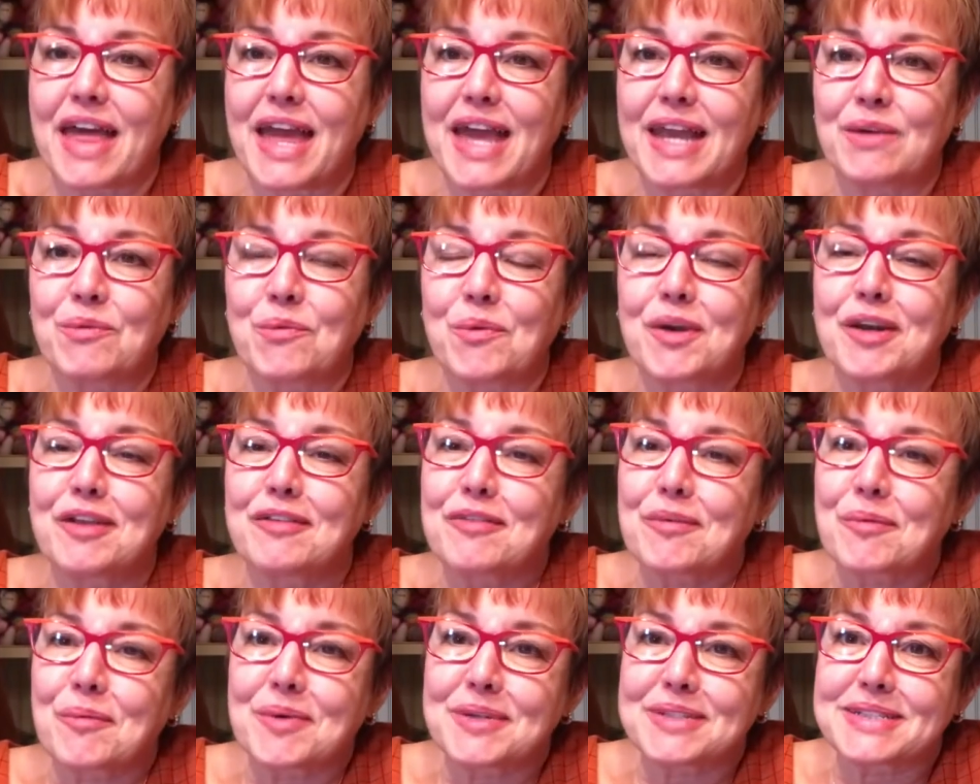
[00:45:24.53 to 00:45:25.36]
And one of
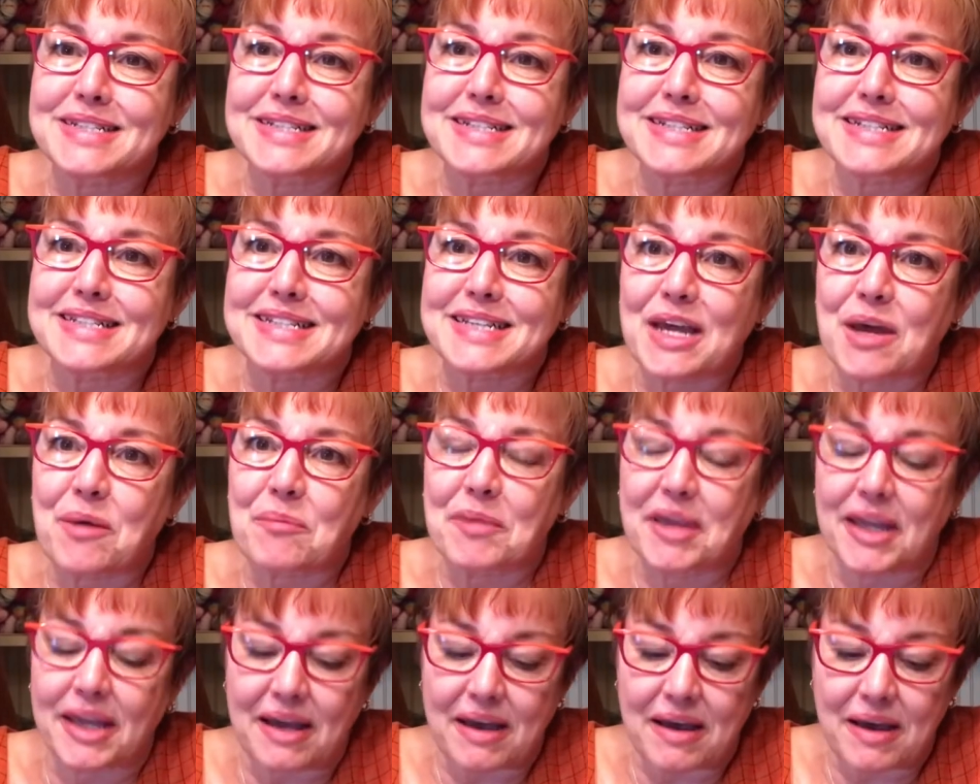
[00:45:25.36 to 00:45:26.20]
the ones that's
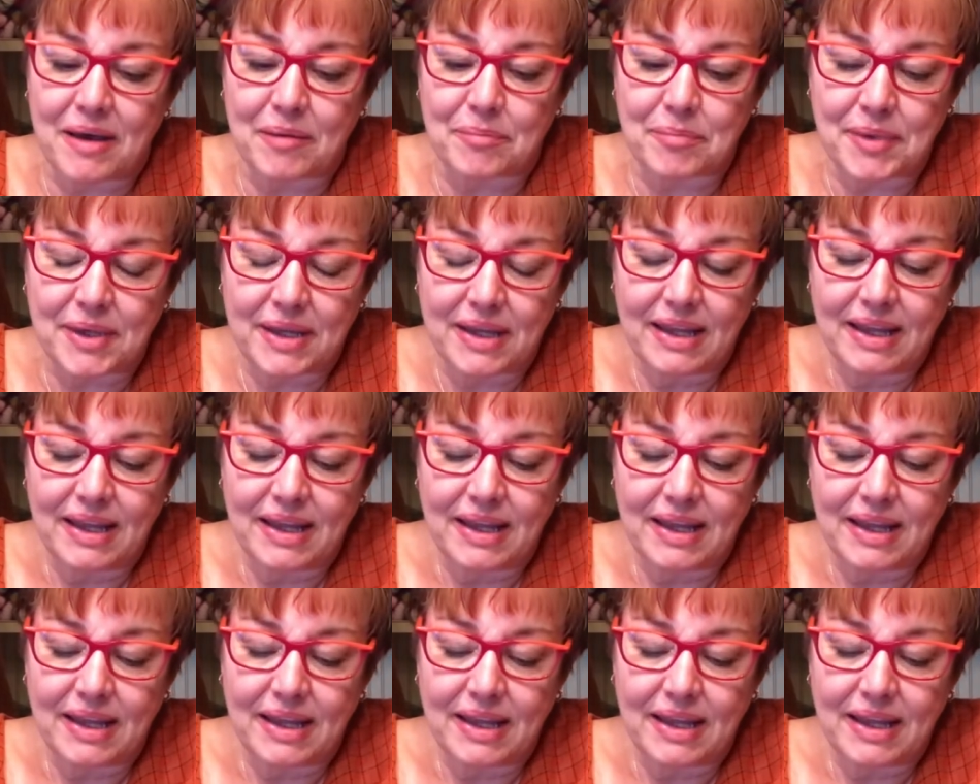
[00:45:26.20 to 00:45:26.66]
coming up